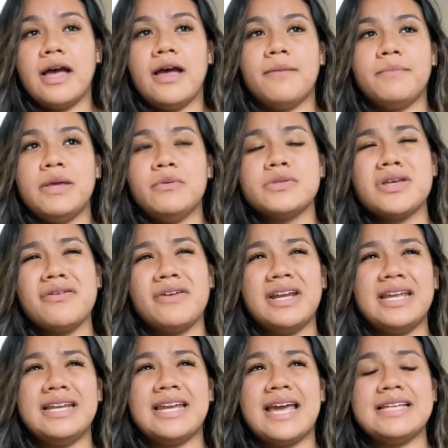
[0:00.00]
it was
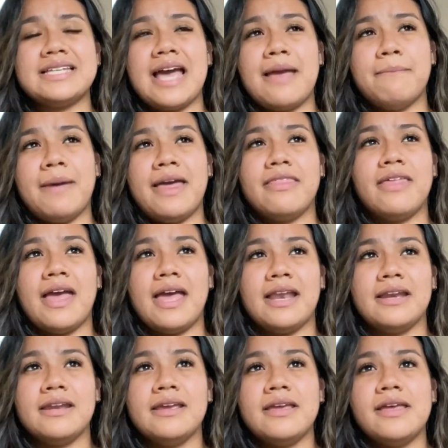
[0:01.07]
already nighttime by
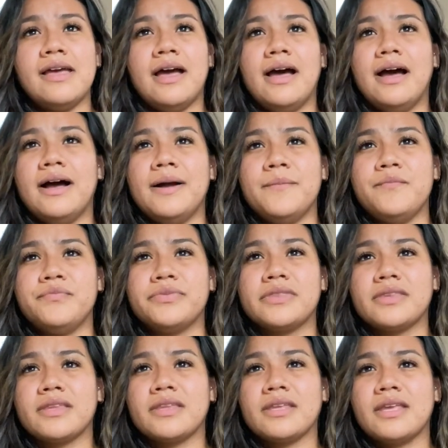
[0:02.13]
then.
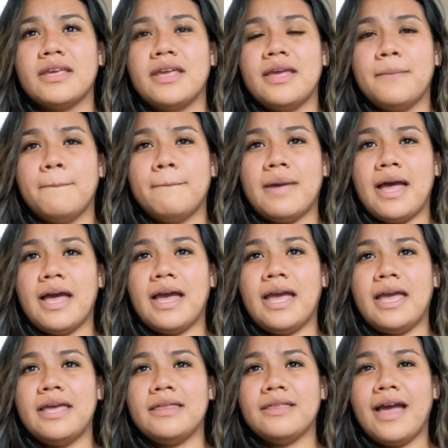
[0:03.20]

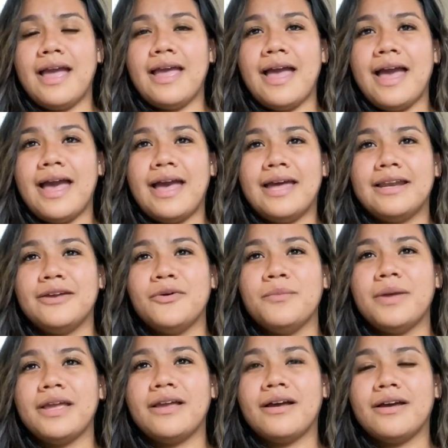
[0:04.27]
I had, oh
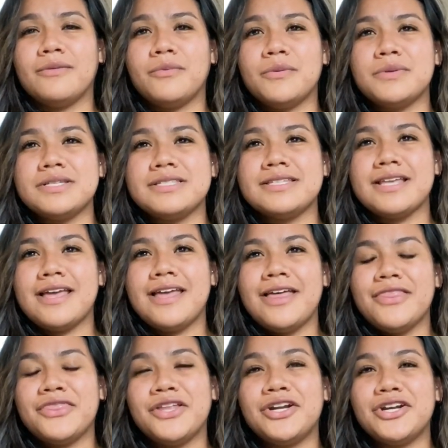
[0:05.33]
my God, what was
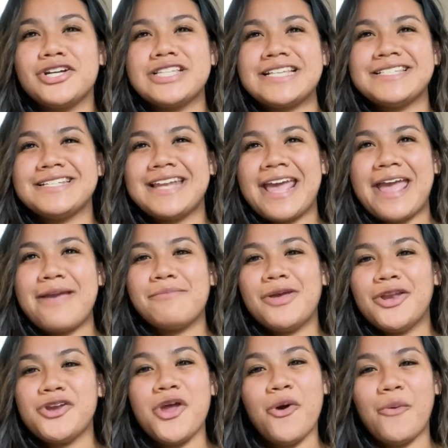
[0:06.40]
the nurse's name?
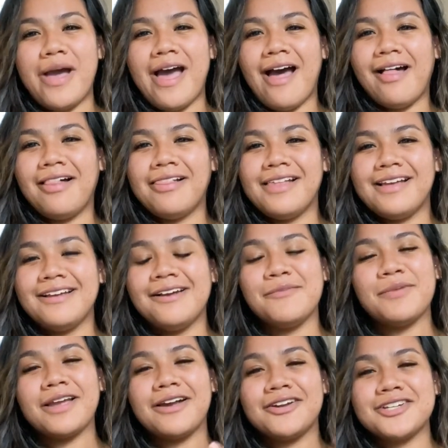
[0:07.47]
Noelle. Oh
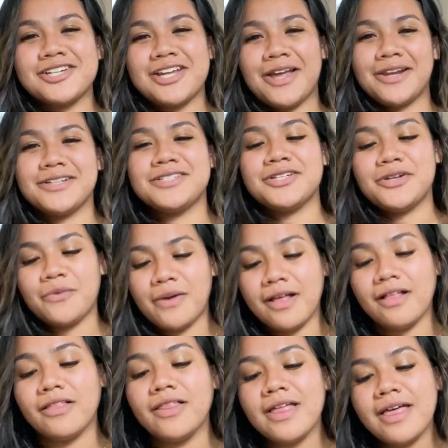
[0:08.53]
my God, shout out to
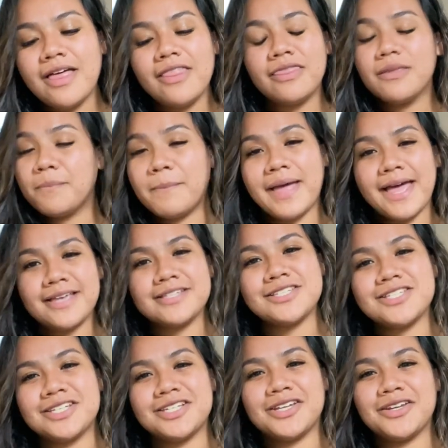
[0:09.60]
Noelle. The
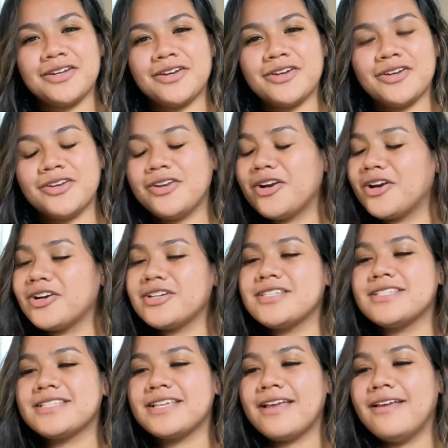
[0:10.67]
best
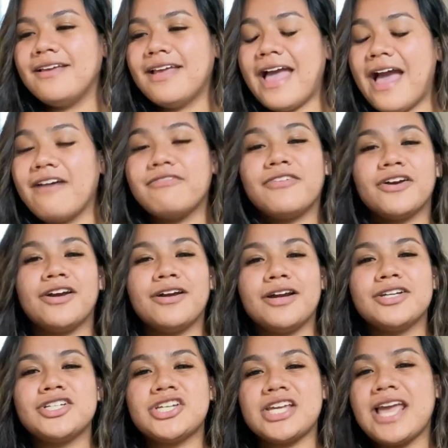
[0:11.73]
nurse ever.
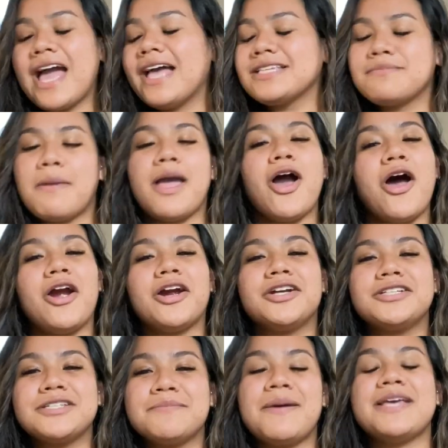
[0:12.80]
She has my
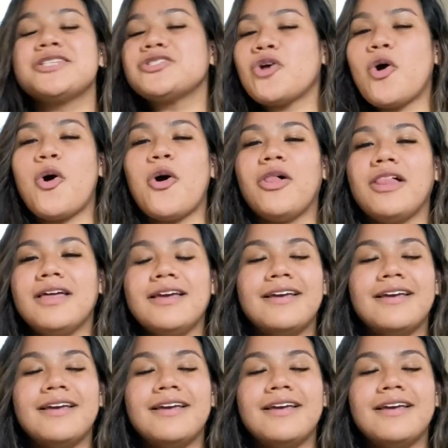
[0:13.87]
heart, my soul.